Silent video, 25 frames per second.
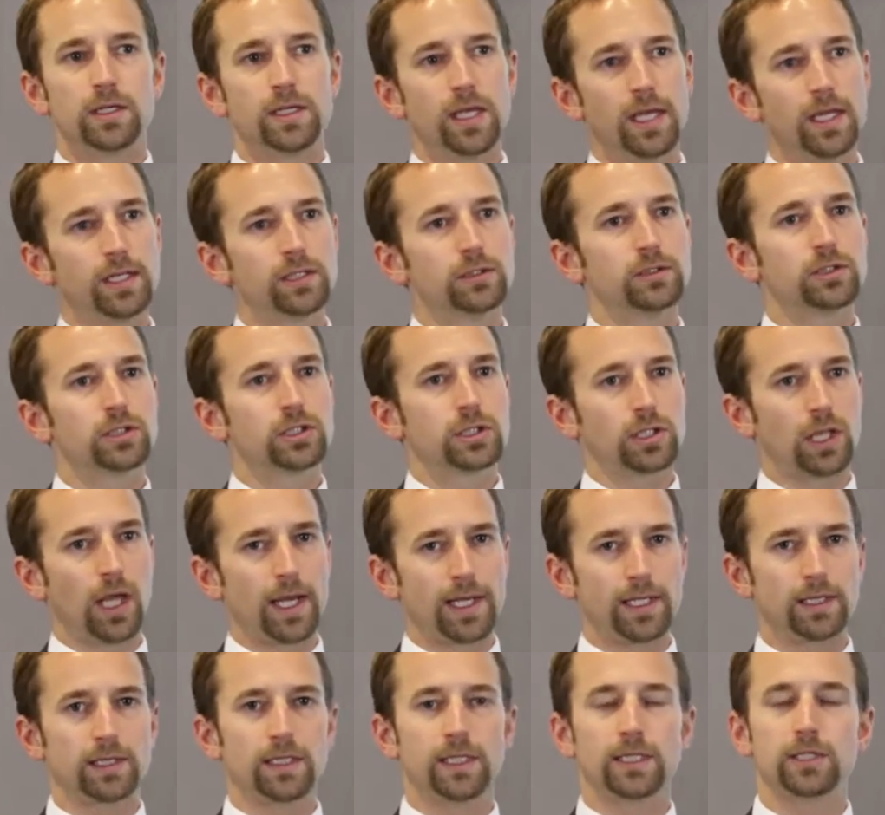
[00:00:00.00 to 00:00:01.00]
did
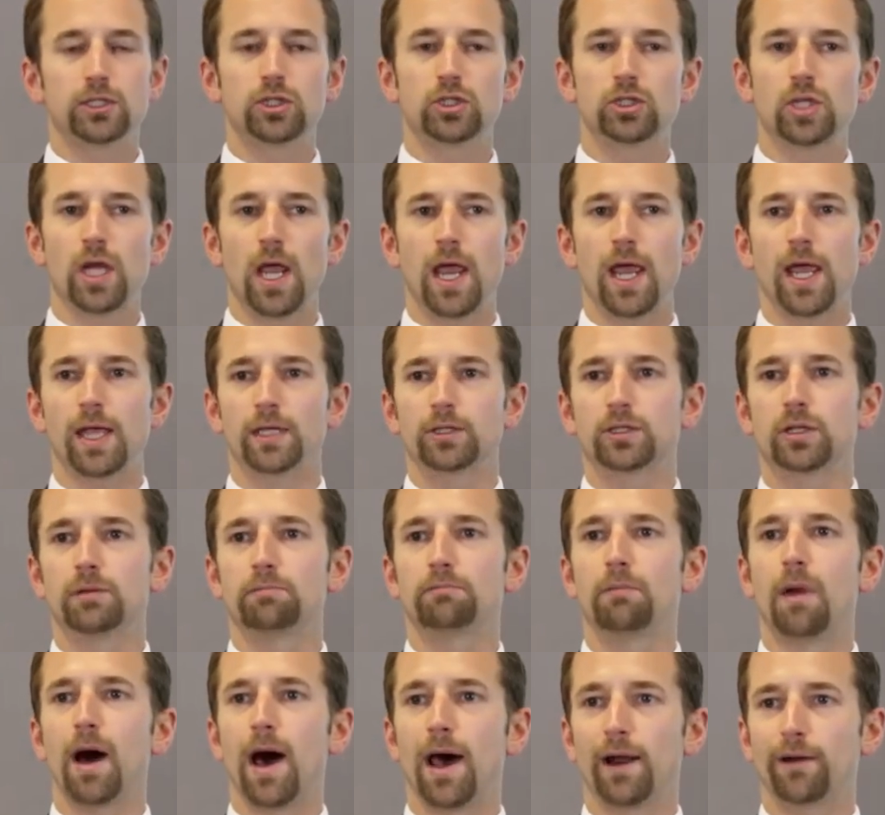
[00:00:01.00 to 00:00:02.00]
slightly change
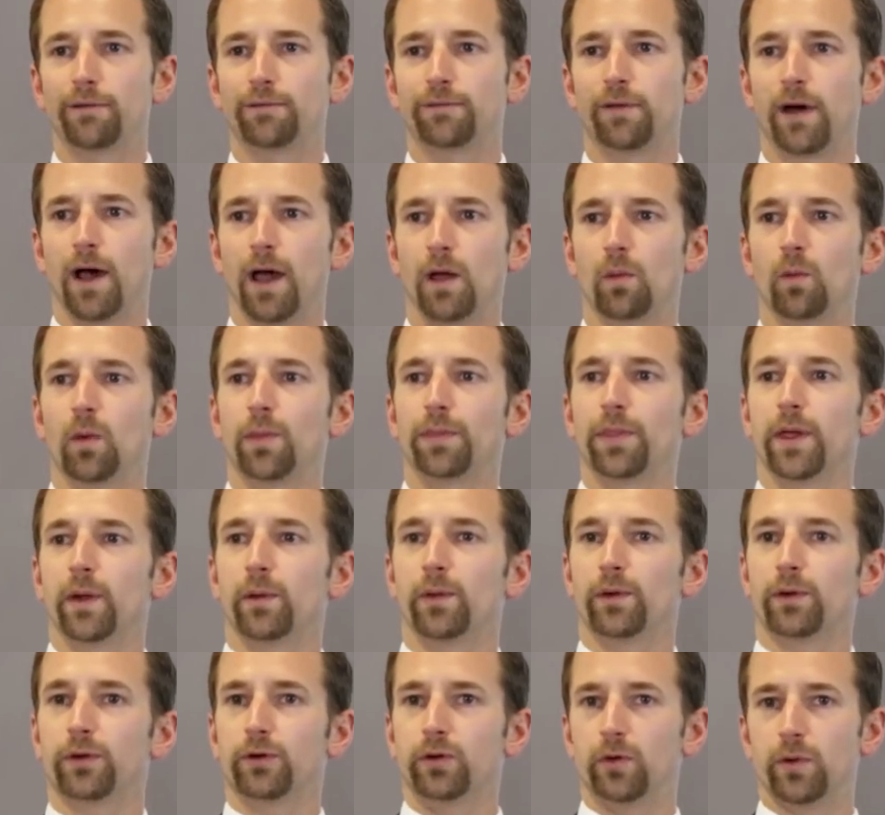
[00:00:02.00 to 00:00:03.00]
and modify what they
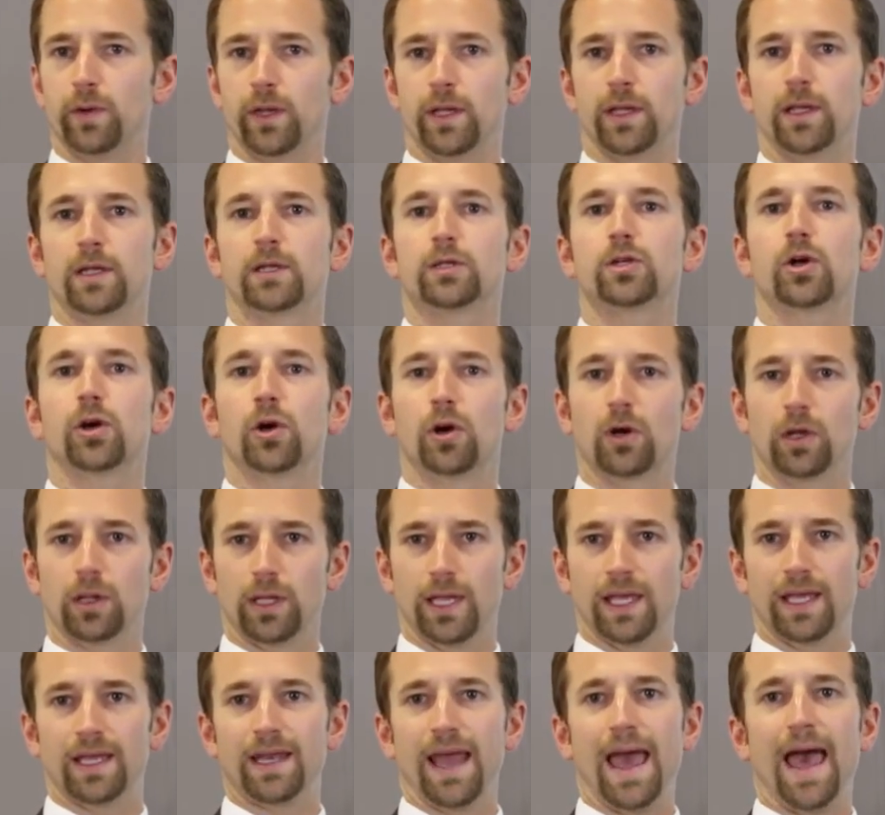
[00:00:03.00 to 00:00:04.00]
were doing
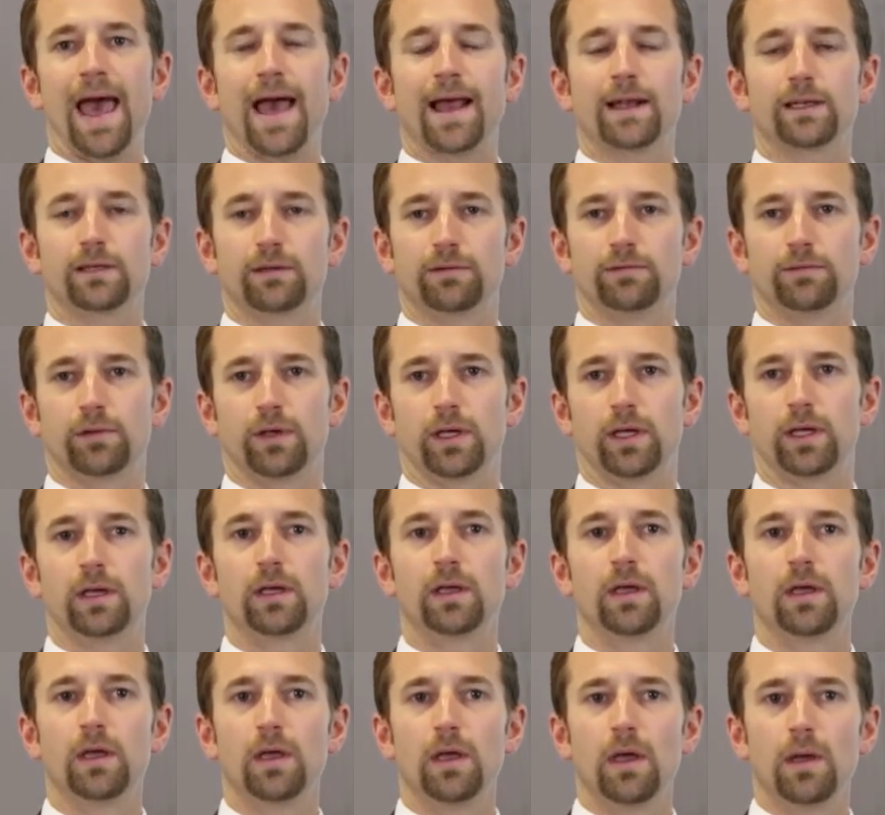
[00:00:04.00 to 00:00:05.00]
internally and actively,
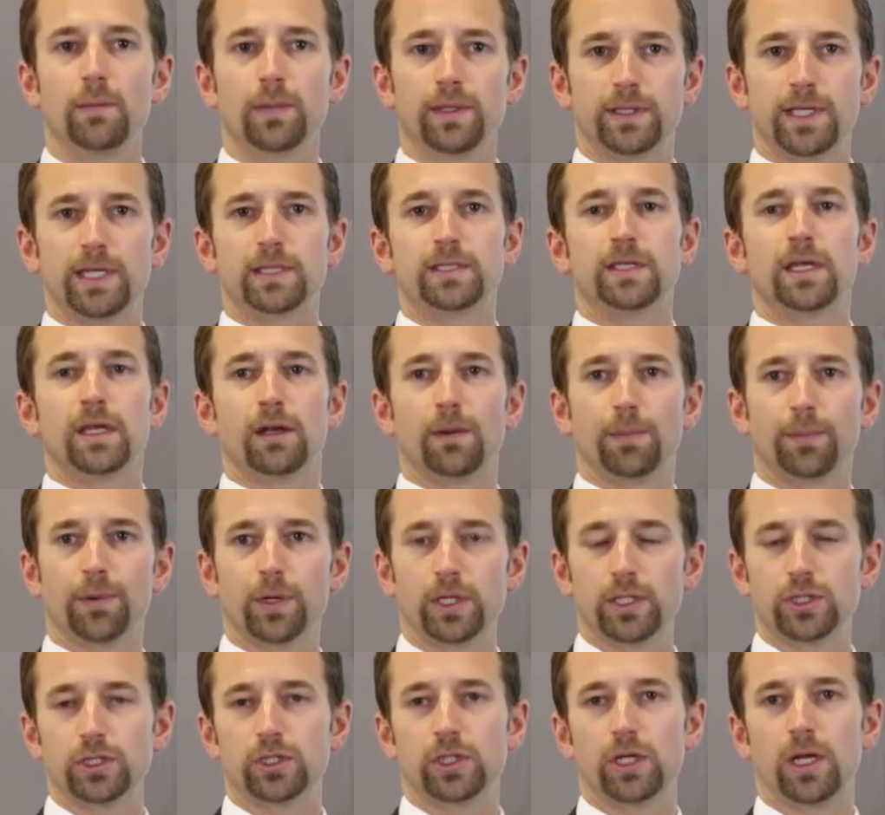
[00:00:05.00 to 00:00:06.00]
but they did
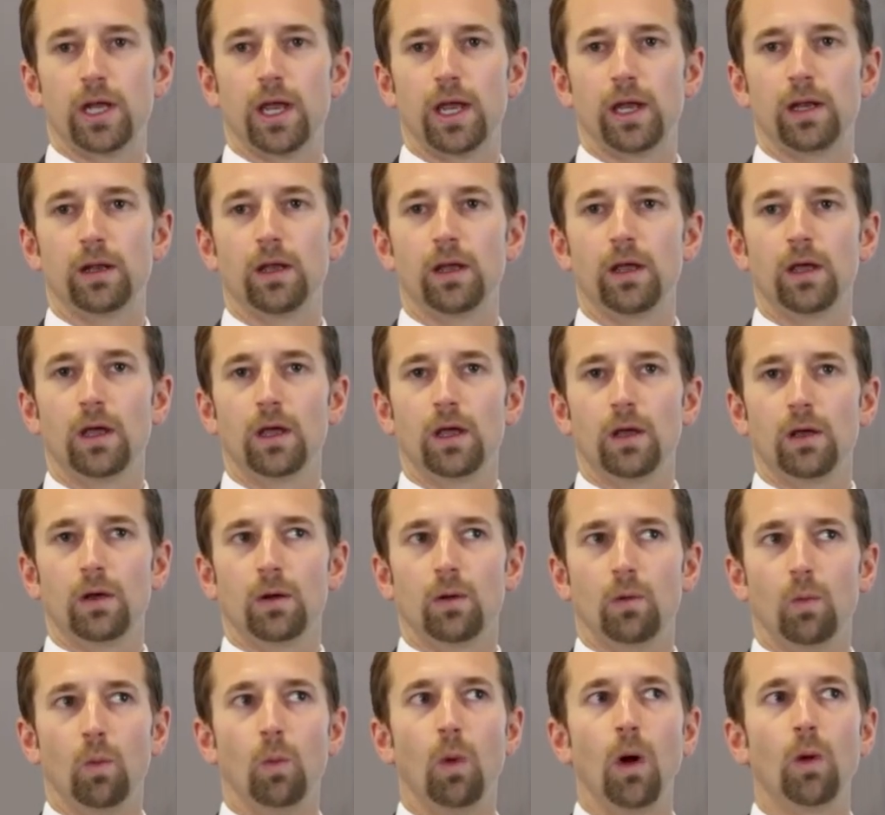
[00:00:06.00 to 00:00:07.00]
appreciate
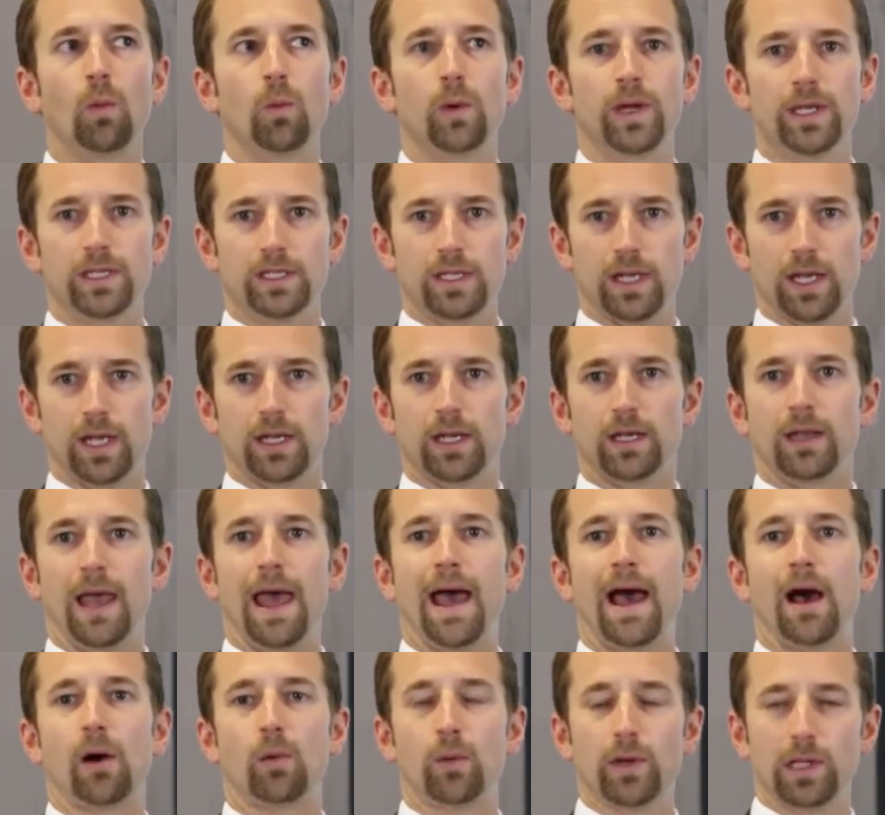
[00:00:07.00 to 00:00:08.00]
what we did and
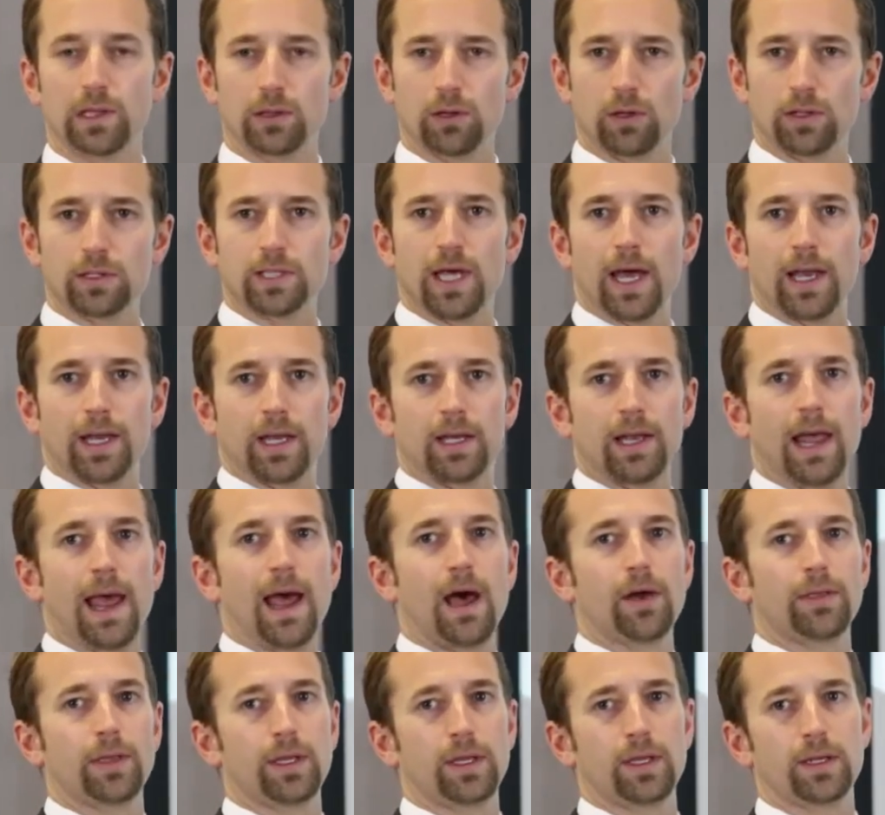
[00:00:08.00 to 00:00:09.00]
how we looked at it and
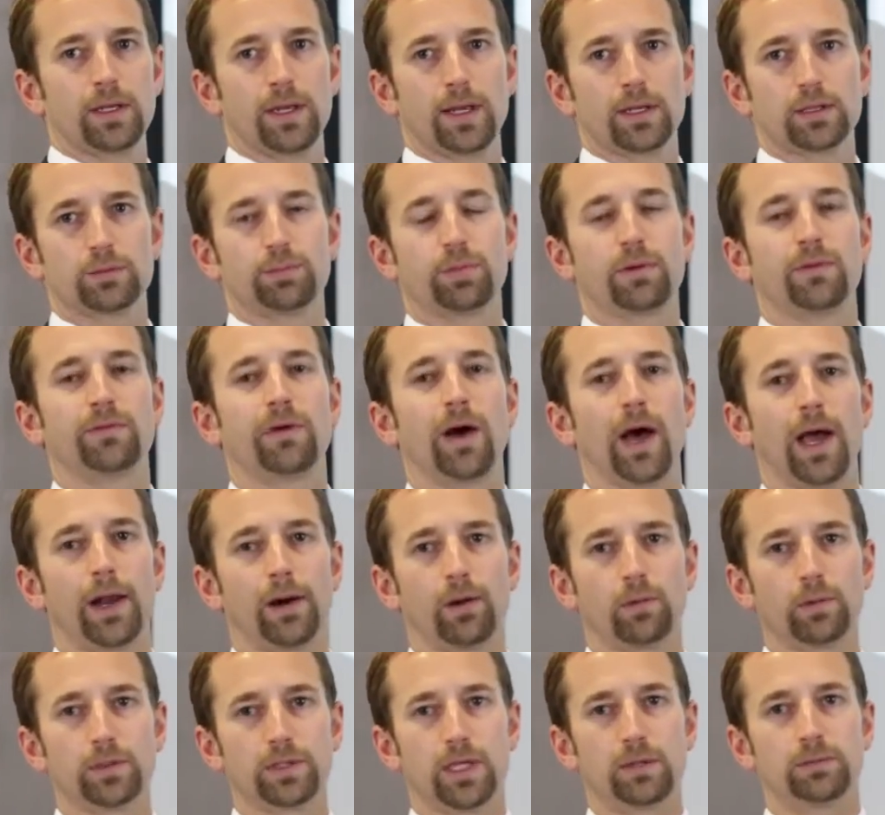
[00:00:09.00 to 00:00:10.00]
how the index
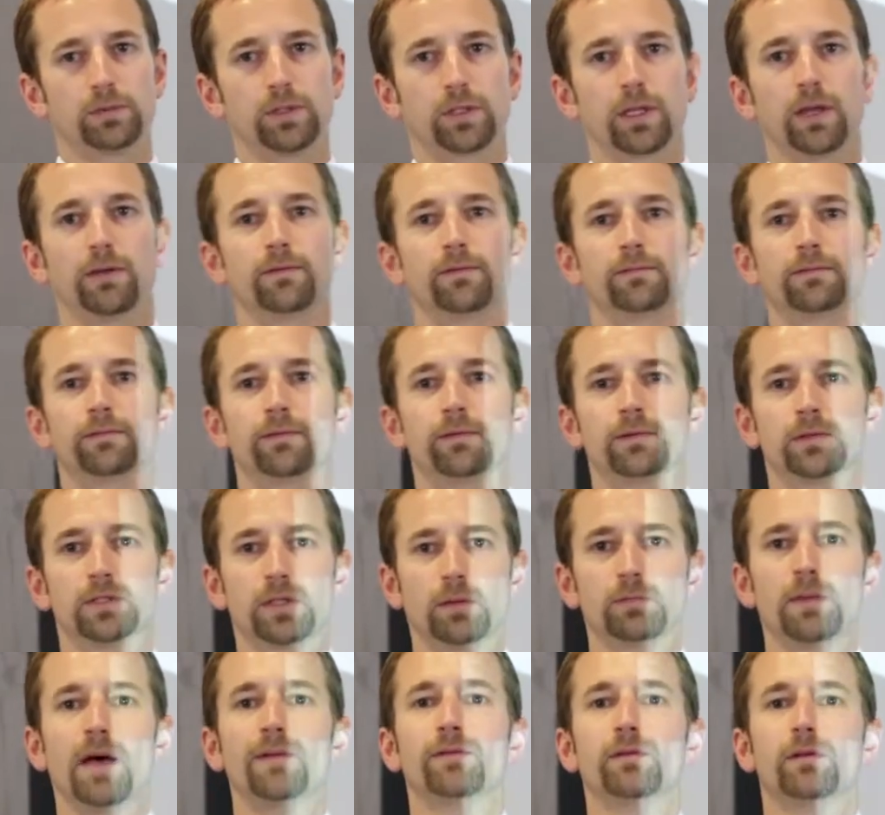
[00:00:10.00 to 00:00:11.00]
provider was able to give
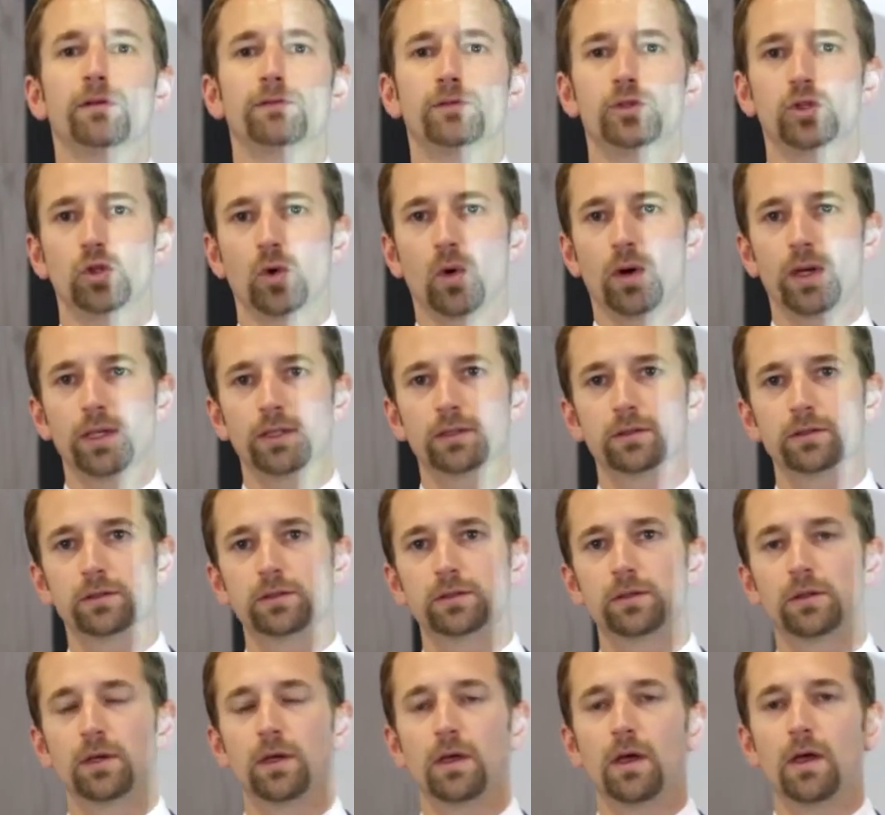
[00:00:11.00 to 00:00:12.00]
some level of
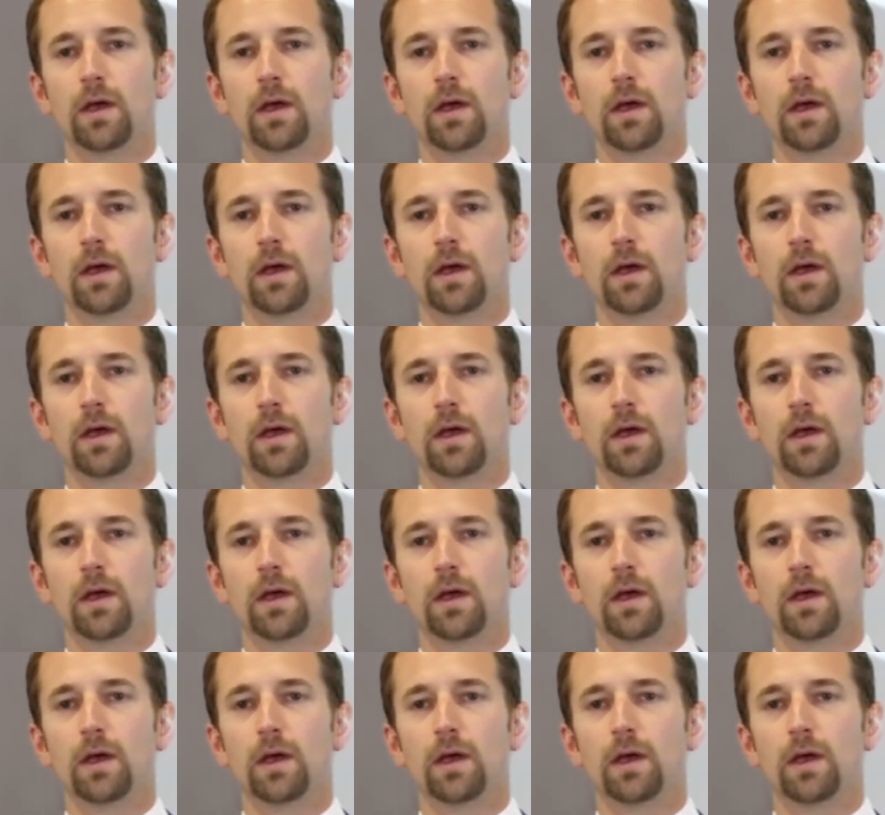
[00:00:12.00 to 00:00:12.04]
choice.